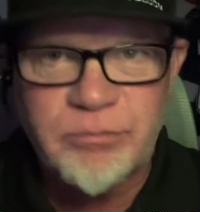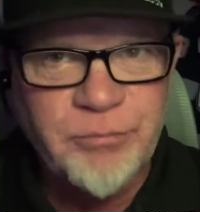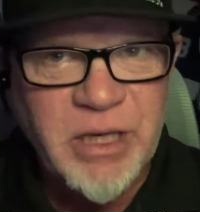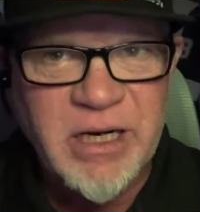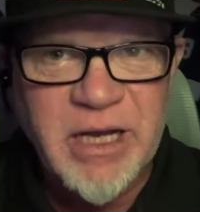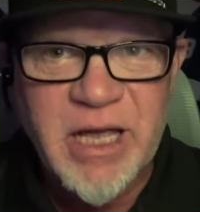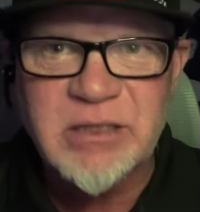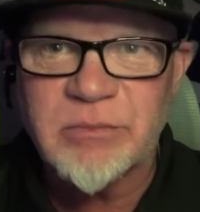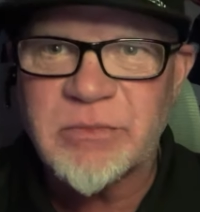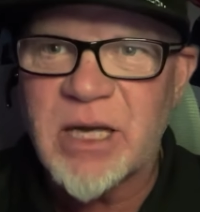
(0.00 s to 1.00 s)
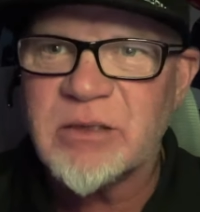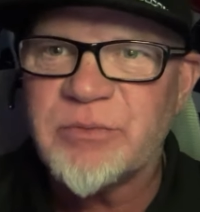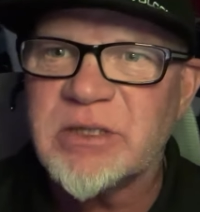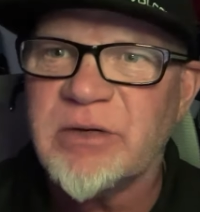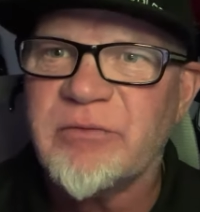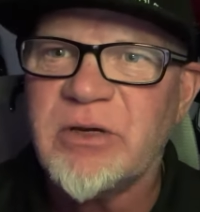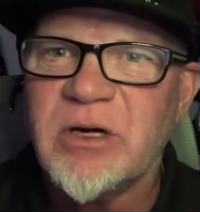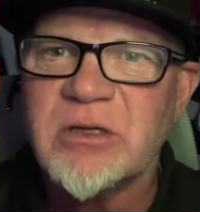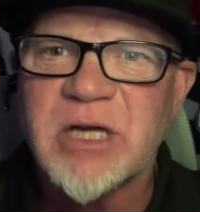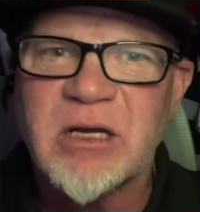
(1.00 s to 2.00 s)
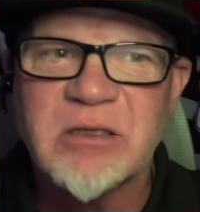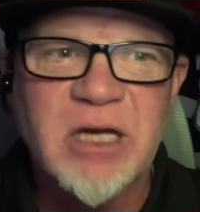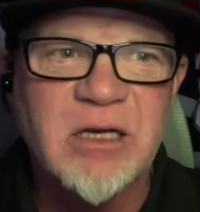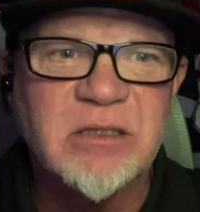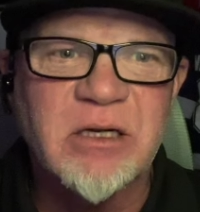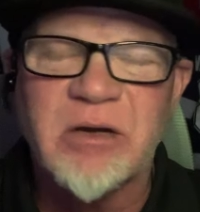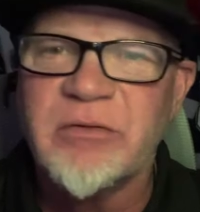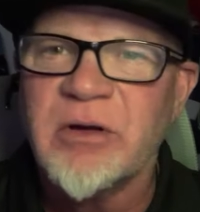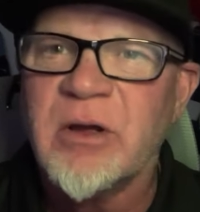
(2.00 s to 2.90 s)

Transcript: being a dad sometimes, especially if a young child's kind of tough.